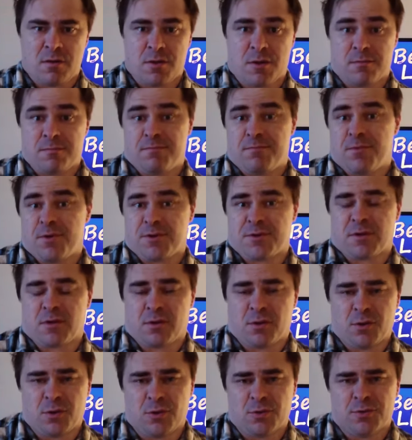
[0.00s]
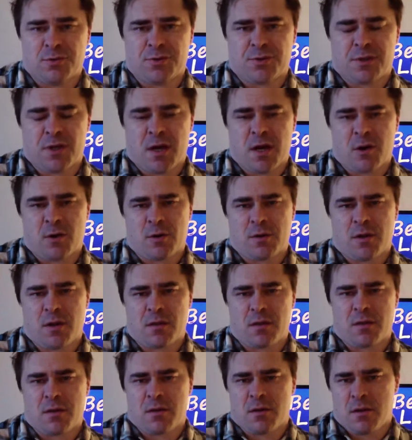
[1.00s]
the, the saloons there and
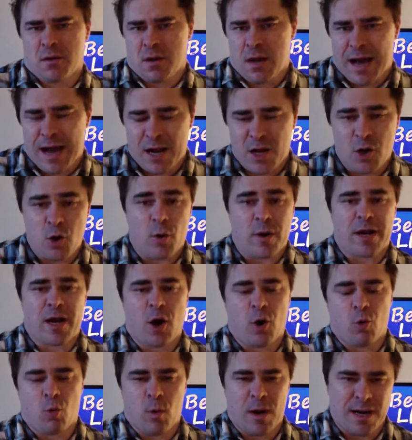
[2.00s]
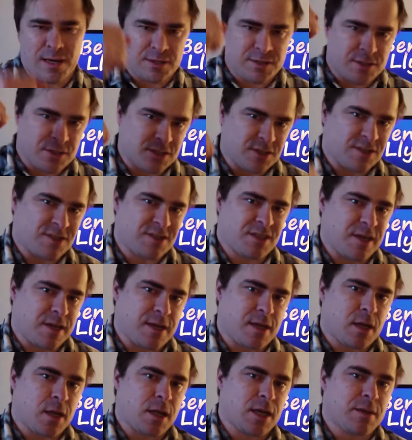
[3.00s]
then going out west to
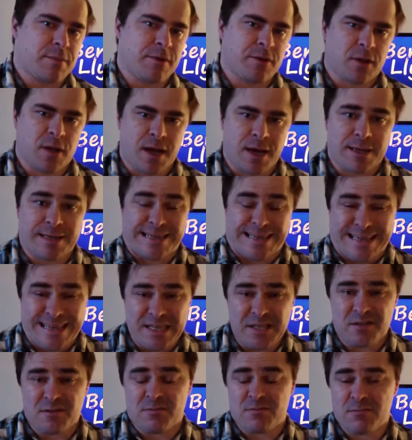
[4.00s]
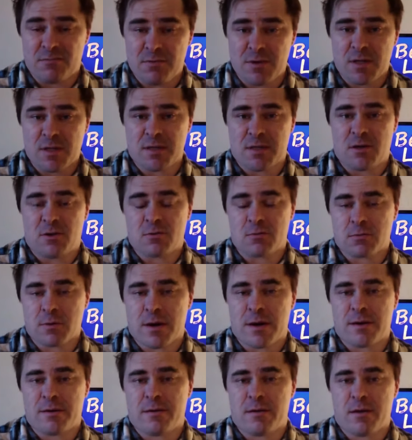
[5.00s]
state claiming land it is a really
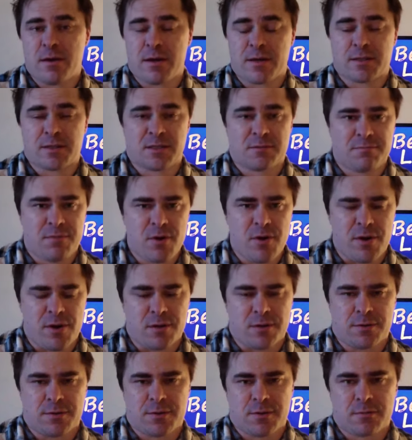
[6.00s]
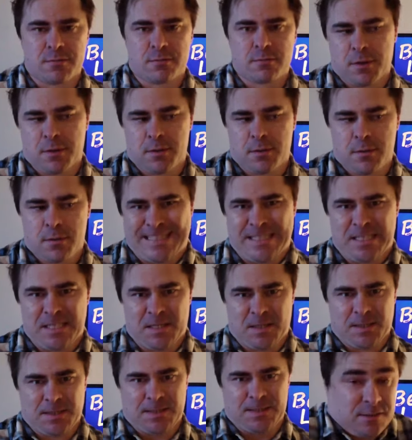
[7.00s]
great experience but it's
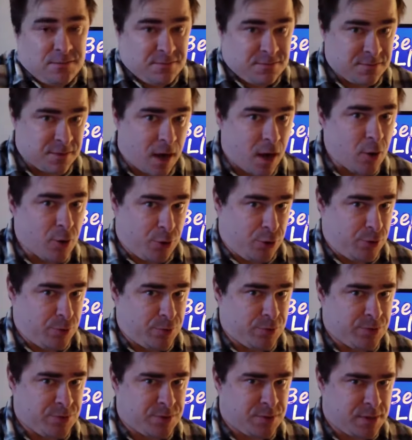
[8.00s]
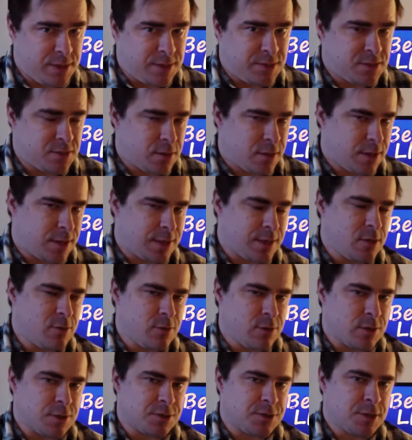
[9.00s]
not in values it's not
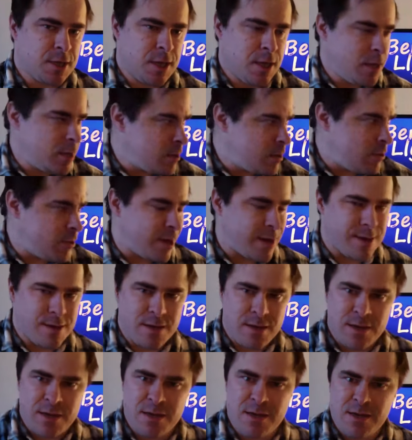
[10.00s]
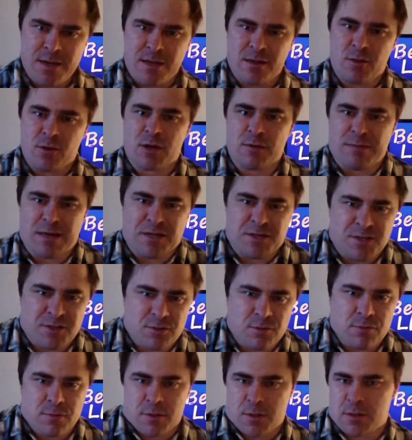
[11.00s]
Irish that look at my
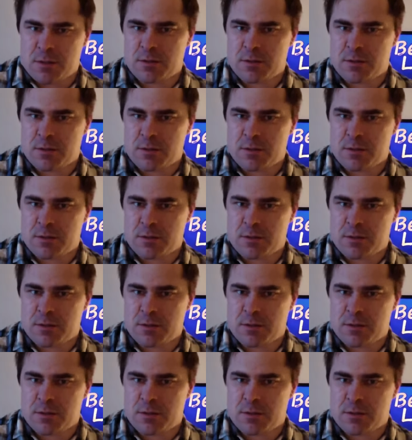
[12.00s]
suit